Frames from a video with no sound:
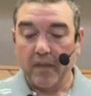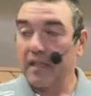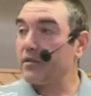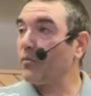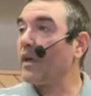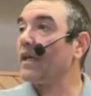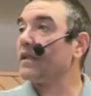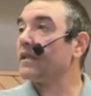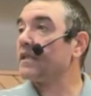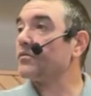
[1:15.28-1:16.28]
as
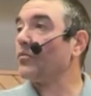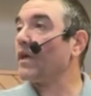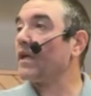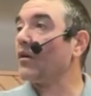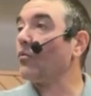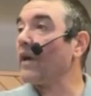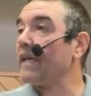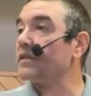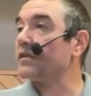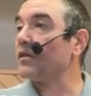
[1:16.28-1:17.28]
well as what
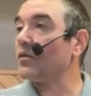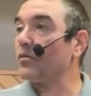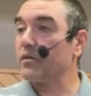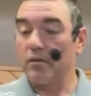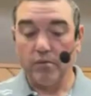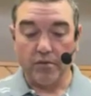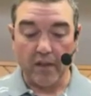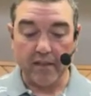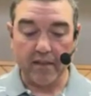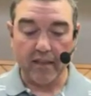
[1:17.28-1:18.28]
awaits those who
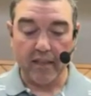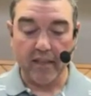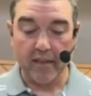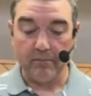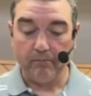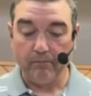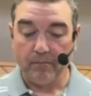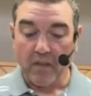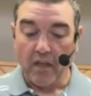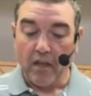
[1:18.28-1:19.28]
trust in him.
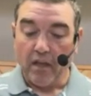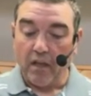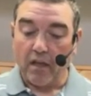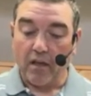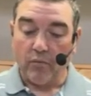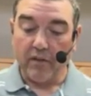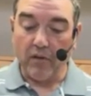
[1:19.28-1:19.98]
Uh, we've